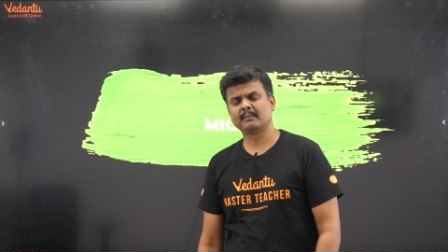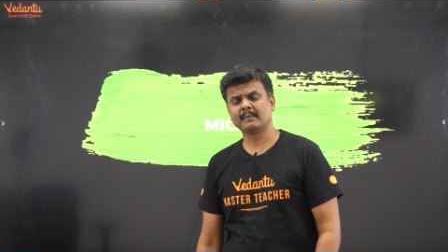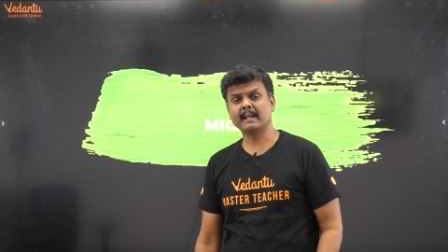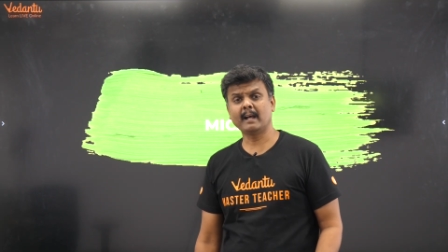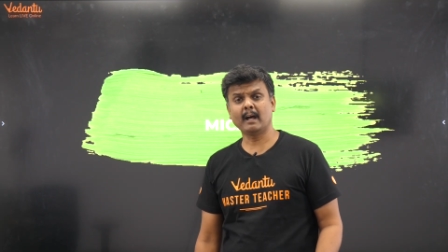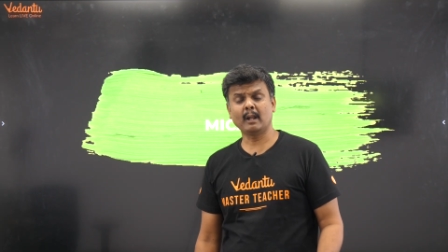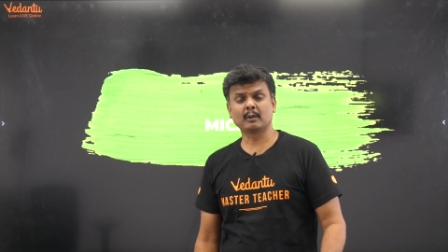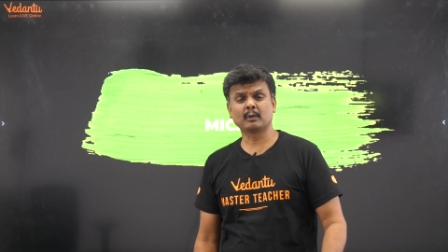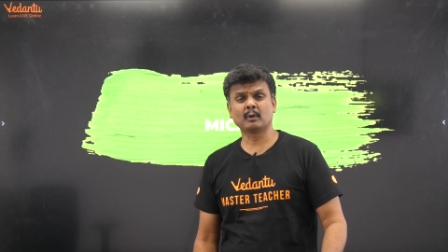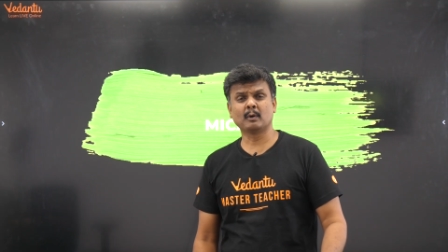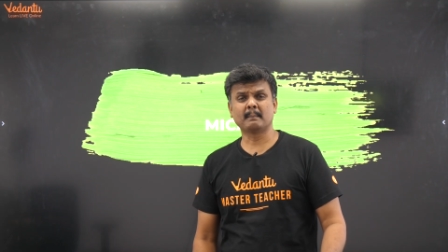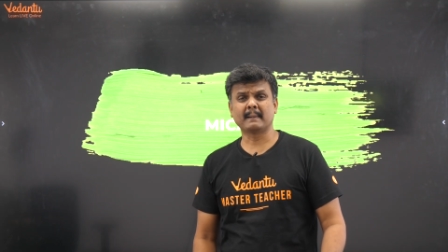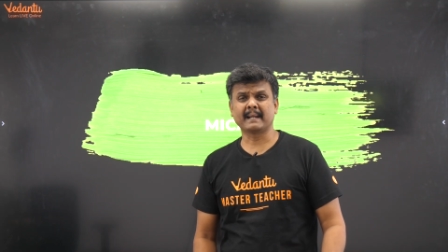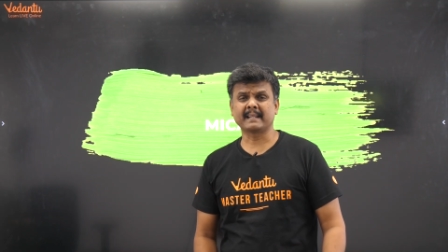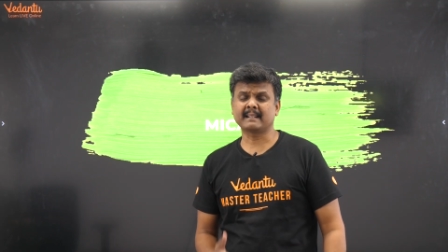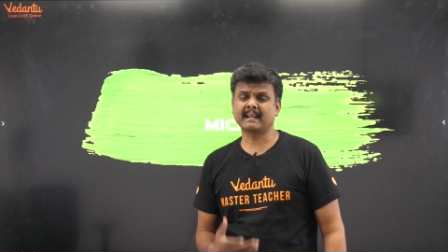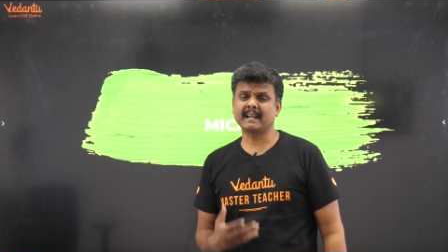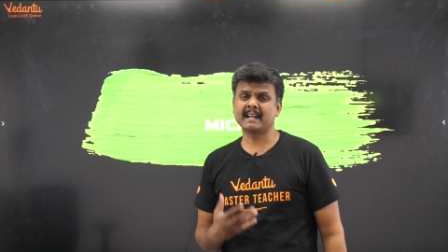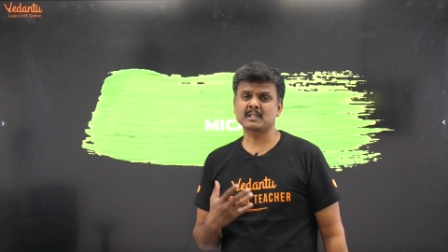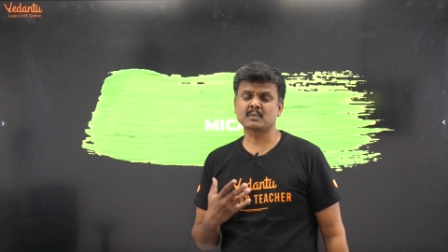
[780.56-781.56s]
We all know
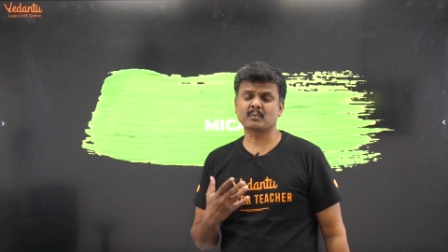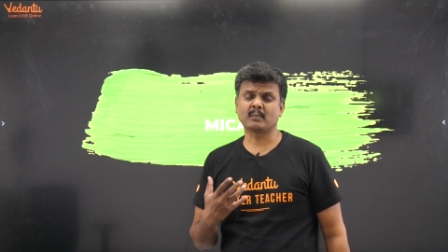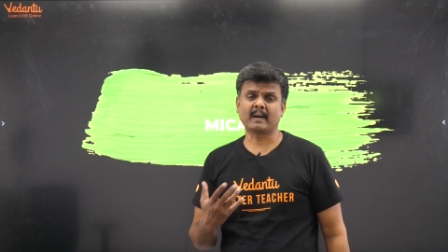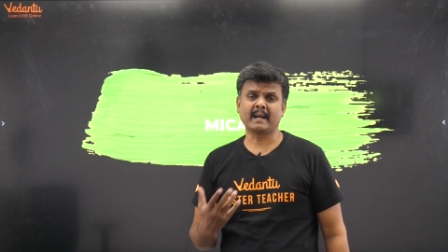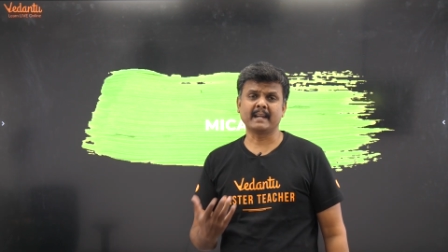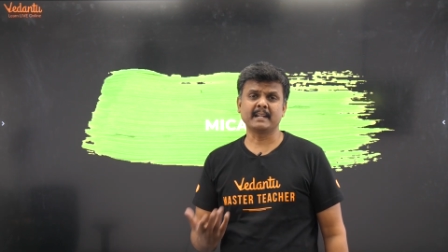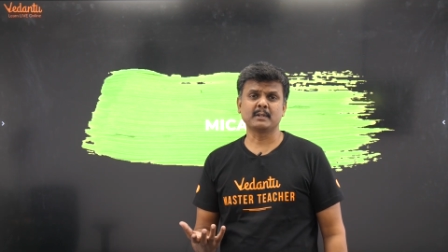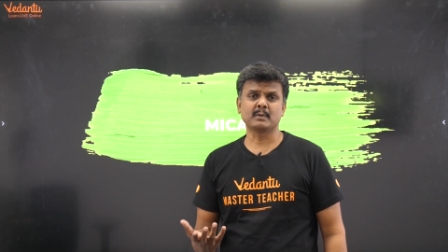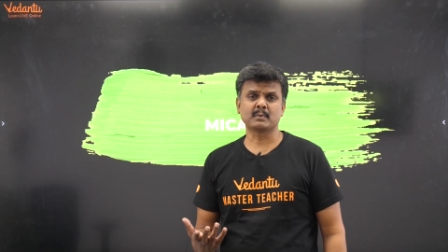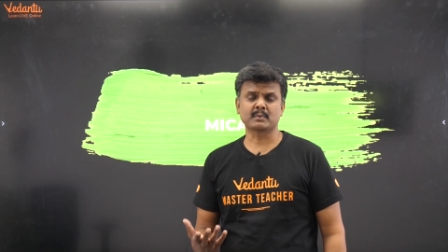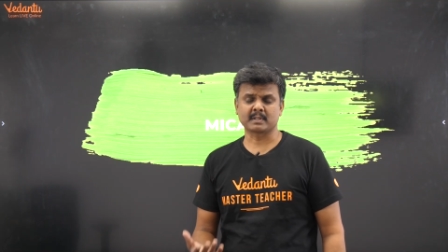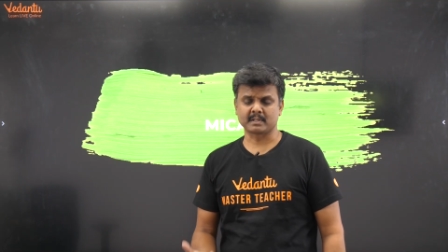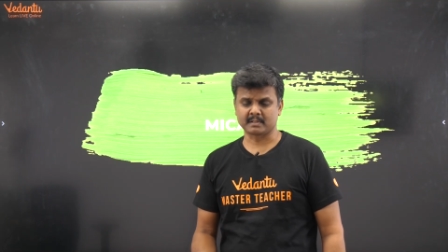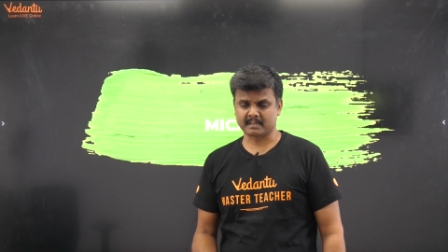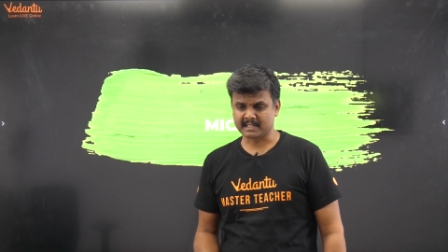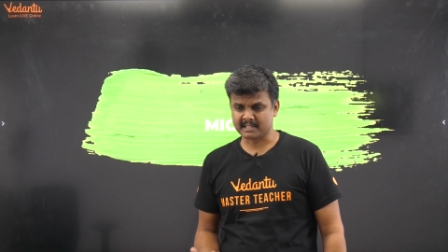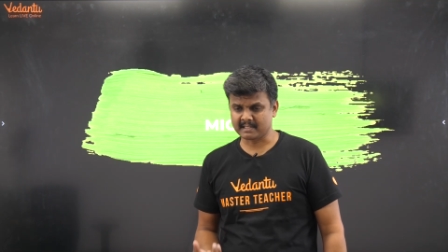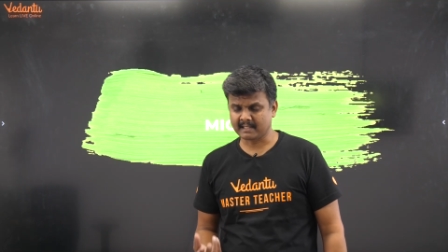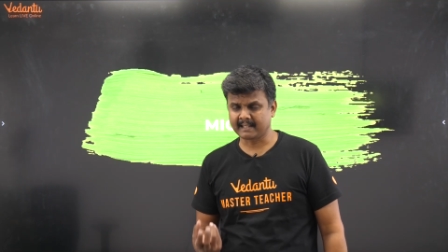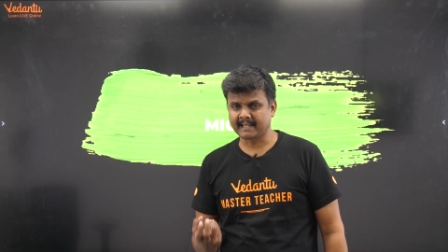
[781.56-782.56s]
mica has wide uses.
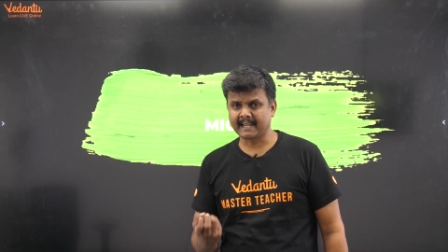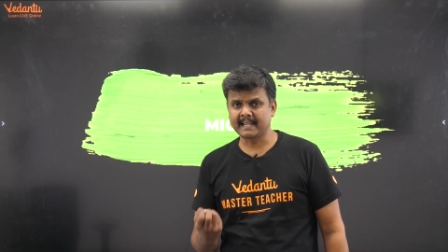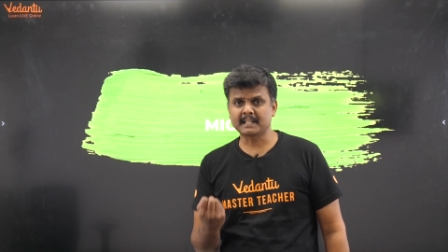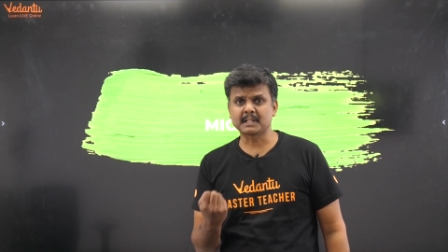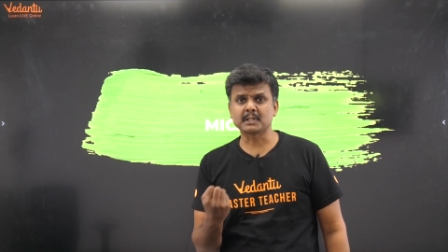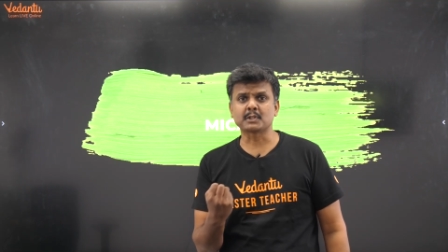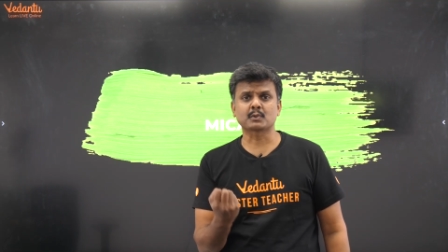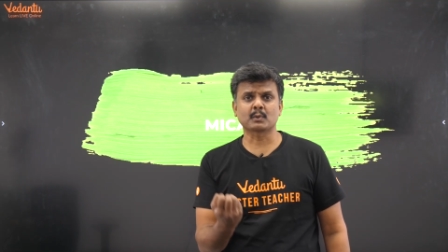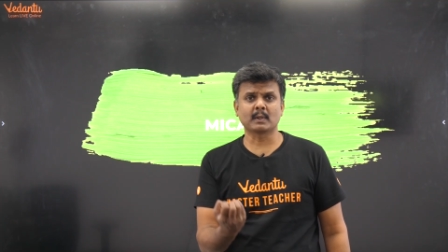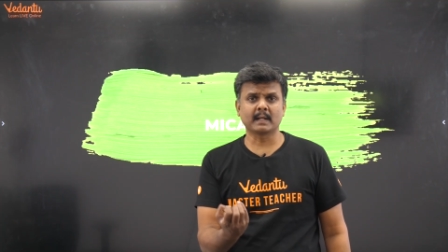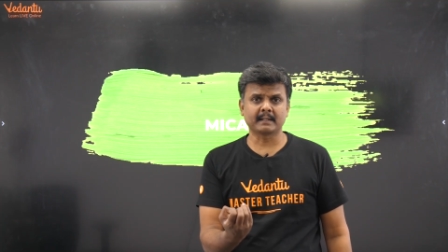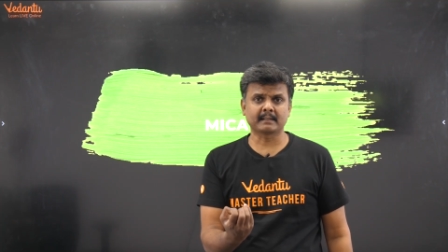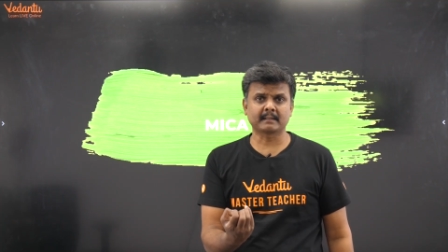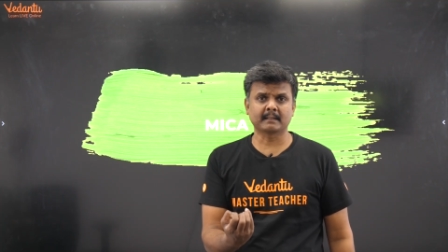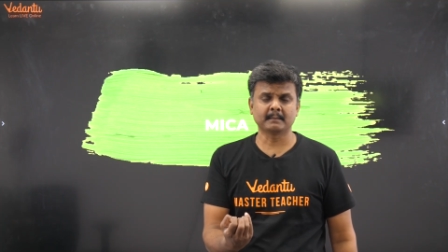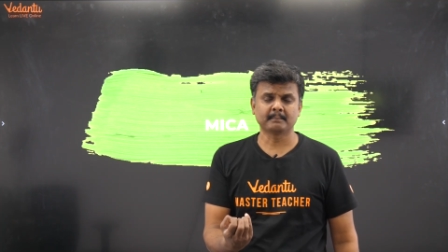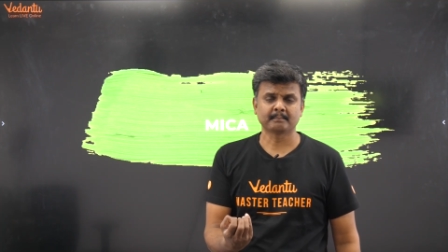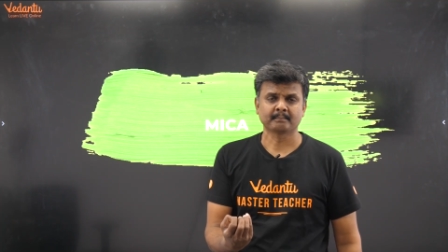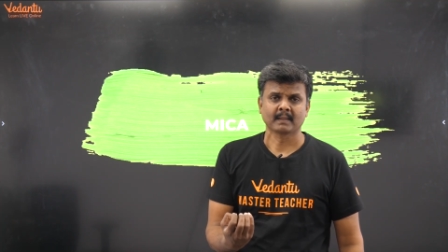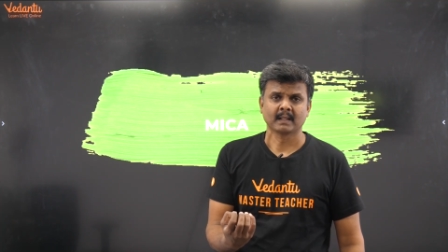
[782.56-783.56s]
It's a great
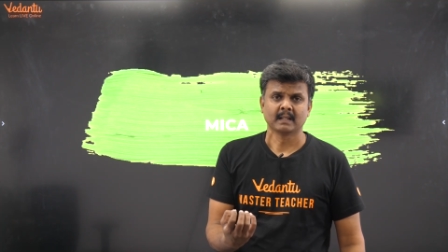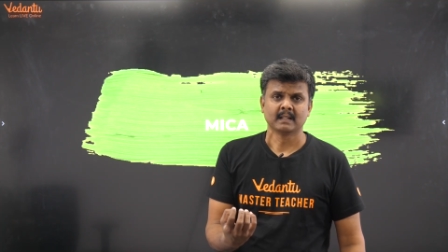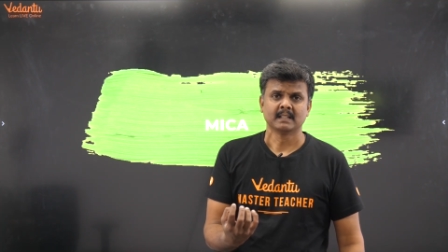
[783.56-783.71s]
insulator.